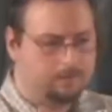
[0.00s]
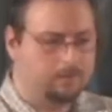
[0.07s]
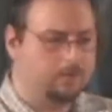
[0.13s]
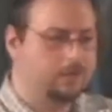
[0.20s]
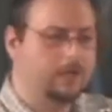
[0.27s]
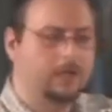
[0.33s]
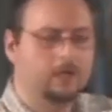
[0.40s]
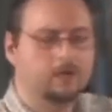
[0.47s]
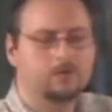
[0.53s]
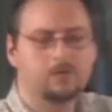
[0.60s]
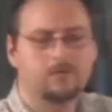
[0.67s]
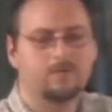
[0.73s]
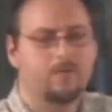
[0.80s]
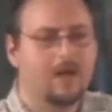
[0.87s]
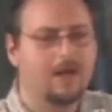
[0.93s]
for
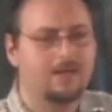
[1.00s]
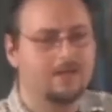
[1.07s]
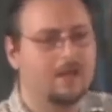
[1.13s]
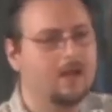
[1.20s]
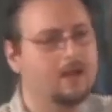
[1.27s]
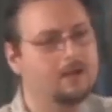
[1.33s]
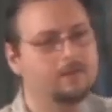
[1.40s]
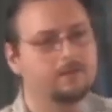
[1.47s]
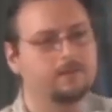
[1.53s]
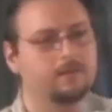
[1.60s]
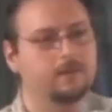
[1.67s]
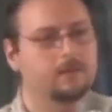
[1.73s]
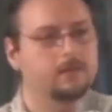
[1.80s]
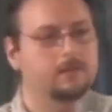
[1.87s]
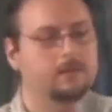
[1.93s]
years of my
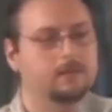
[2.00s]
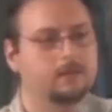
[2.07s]
life,